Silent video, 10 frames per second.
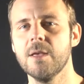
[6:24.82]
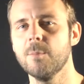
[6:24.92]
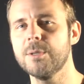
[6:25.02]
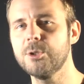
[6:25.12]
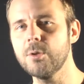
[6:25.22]

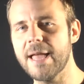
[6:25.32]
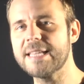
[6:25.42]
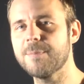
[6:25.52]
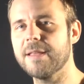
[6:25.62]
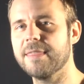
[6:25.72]
But dual
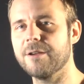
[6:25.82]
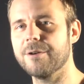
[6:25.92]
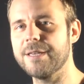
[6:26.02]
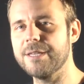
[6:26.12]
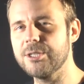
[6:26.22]
aspect
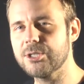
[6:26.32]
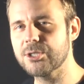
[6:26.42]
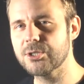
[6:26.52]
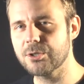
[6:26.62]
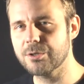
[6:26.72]
theory
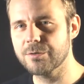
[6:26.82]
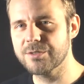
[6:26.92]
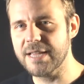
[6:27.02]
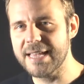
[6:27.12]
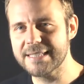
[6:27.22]

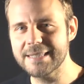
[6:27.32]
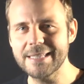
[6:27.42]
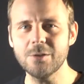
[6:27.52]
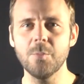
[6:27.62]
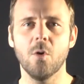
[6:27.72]
serves as
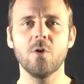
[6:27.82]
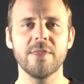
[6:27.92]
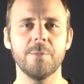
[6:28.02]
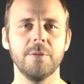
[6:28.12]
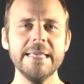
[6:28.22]
little more
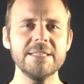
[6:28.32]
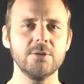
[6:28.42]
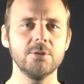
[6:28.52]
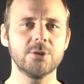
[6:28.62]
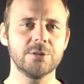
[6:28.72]
than a
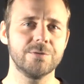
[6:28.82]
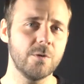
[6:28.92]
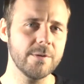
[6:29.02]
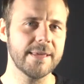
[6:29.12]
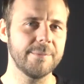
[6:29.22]
placeholder
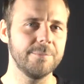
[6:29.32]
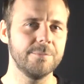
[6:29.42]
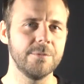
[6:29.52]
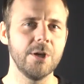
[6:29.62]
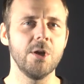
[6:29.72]
for them.
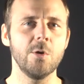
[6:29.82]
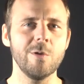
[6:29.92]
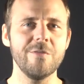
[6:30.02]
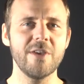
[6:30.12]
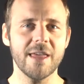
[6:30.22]

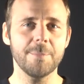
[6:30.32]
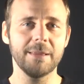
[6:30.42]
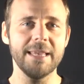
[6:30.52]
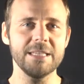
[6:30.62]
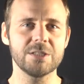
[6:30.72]
We've got a
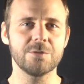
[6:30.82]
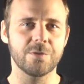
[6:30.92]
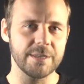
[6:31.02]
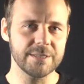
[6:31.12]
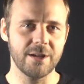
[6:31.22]
place
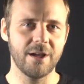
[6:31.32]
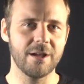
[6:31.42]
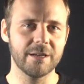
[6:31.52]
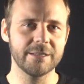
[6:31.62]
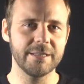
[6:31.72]
for these
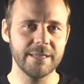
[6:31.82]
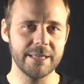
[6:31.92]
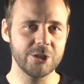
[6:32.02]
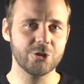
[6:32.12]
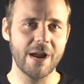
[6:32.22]
odd,
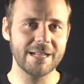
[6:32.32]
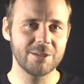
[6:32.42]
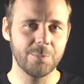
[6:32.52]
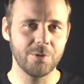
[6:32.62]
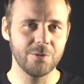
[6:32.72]

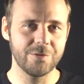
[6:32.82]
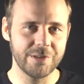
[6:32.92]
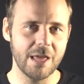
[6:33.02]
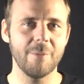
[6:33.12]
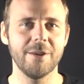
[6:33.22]
intractable
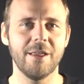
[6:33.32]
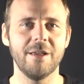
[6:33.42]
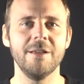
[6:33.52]
phenomena,